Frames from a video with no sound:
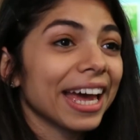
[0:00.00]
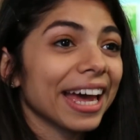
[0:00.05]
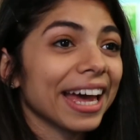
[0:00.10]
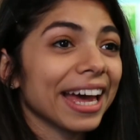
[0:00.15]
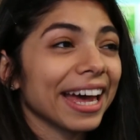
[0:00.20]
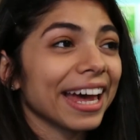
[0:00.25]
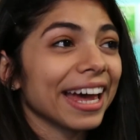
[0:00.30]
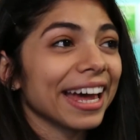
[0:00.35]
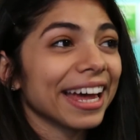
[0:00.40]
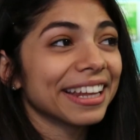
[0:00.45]

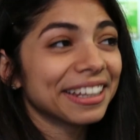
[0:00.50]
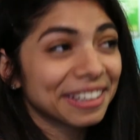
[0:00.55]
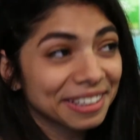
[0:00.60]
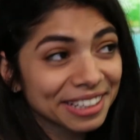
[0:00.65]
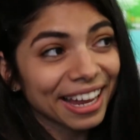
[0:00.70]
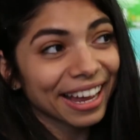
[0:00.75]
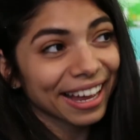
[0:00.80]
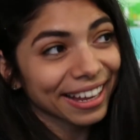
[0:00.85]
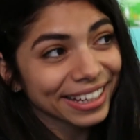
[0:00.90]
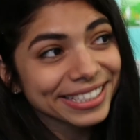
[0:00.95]
And
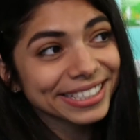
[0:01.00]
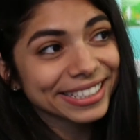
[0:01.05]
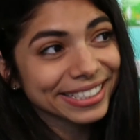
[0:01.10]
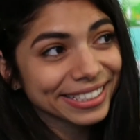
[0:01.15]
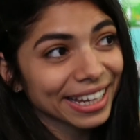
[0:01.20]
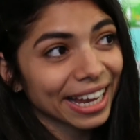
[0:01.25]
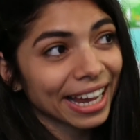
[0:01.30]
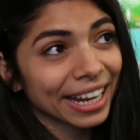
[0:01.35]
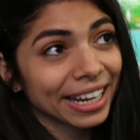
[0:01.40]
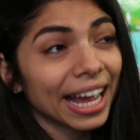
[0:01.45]
yes,
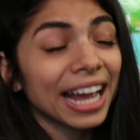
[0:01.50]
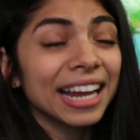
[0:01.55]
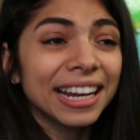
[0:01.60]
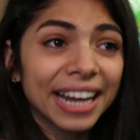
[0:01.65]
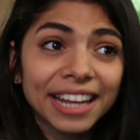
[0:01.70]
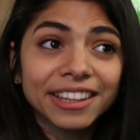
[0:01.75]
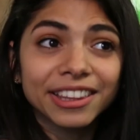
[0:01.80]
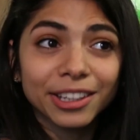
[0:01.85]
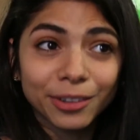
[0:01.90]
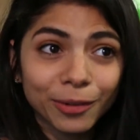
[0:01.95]
I, I
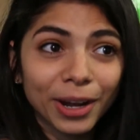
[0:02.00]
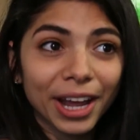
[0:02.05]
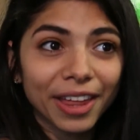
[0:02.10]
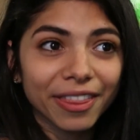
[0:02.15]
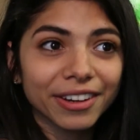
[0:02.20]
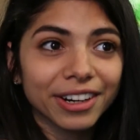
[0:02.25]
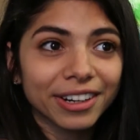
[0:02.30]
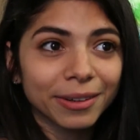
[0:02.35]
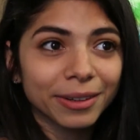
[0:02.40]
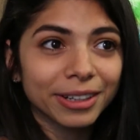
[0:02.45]
like the
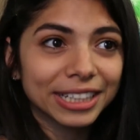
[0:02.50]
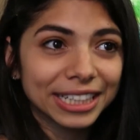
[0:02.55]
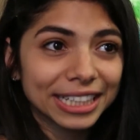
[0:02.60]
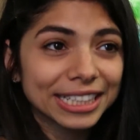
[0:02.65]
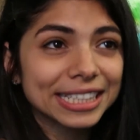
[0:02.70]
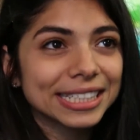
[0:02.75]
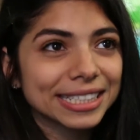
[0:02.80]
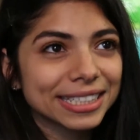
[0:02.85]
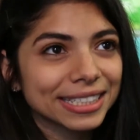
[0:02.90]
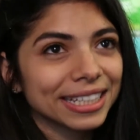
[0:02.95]
weather.
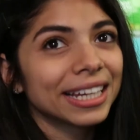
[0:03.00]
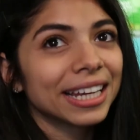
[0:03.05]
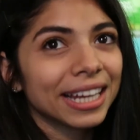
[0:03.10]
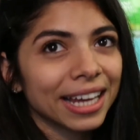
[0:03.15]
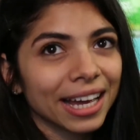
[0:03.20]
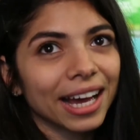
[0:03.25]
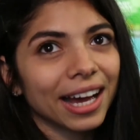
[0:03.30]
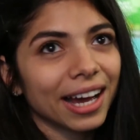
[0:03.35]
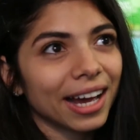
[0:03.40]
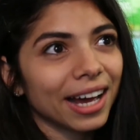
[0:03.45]
It's
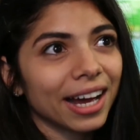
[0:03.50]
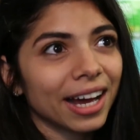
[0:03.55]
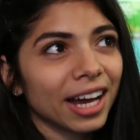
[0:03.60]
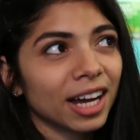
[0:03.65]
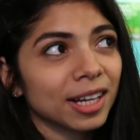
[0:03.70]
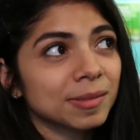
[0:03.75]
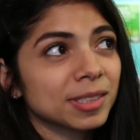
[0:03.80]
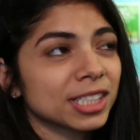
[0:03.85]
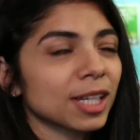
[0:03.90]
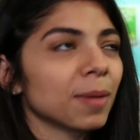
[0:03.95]

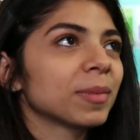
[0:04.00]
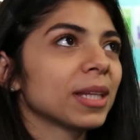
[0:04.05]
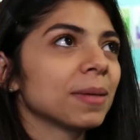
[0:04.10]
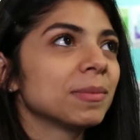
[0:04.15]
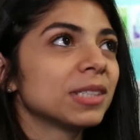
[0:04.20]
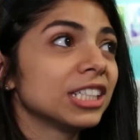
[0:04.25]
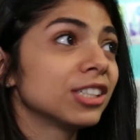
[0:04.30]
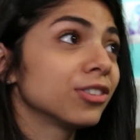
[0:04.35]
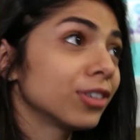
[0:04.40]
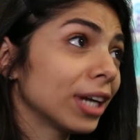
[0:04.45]
uh,
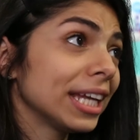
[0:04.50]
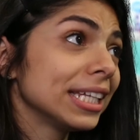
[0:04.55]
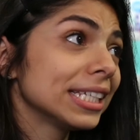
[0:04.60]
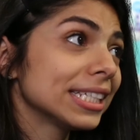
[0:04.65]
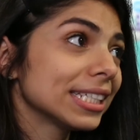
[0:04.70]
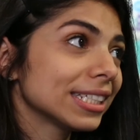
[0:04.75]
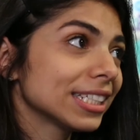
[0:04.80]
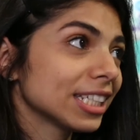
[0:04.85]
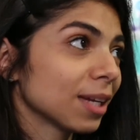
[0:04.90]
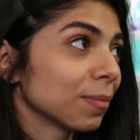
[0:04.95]
sometimes it rains,
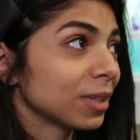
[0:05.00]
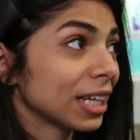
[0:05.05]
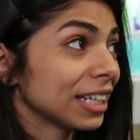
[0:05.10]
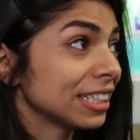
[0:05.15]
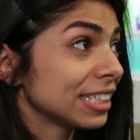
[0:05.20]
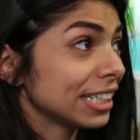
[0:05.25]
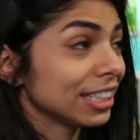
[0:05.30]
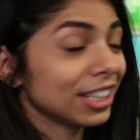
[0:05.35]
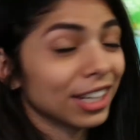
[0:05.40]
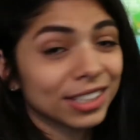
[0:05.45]

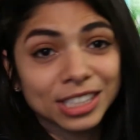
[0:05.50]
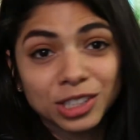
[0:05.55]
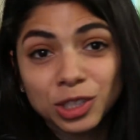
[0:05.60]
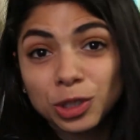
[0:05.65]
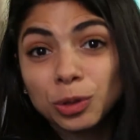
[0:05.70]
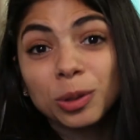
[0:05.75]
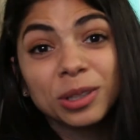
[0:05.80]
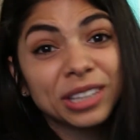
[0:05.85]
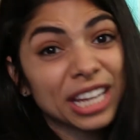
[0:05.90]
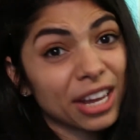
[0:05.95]
sometimes it doesn't.
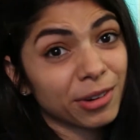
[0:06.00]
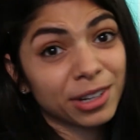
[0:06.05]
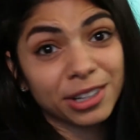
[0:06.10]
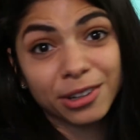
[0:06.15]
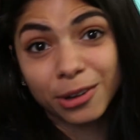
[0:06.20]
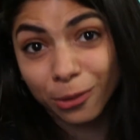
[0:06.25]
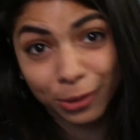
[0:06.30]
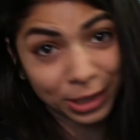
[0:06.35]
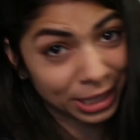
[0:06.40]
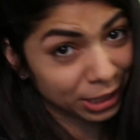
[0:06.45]
You will never
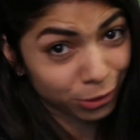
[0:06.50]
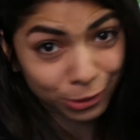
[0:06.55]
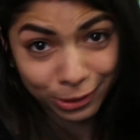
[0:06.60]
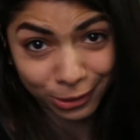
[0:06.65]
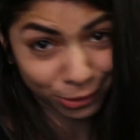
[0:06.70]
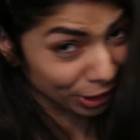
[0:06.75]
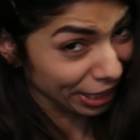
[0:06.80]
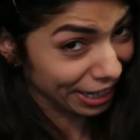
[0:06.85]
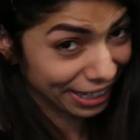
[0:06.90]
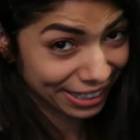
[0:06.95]
know when it will
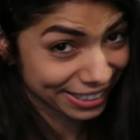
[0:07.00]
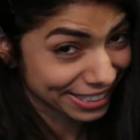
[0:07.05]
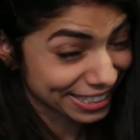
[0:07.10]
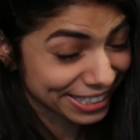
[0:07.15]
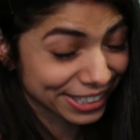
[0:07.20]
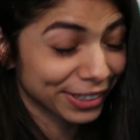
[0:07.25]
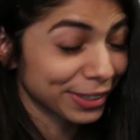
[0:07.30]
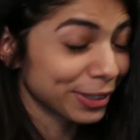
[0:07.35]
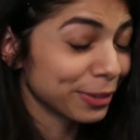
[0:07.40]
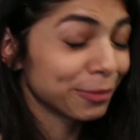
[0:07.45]
rain,
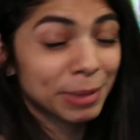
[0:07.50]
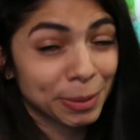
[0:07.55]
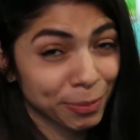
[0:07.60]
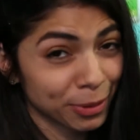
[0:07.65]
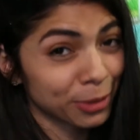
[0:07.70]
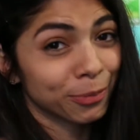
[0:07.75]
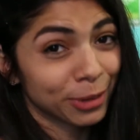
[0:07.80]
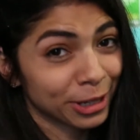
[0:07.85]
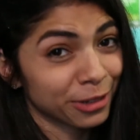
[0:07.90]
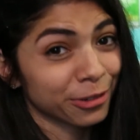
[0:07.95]
so be
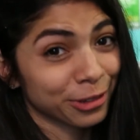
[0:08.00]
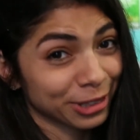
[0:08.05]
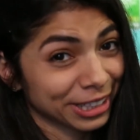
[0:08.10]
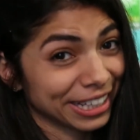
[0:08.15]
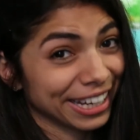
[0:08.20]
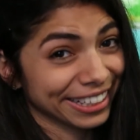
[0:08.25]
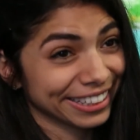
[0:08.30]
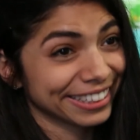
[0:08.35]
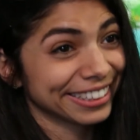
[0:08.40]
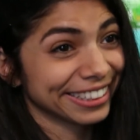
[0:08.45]
prepared for
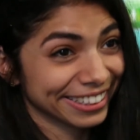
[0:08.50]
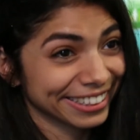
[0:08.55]
that.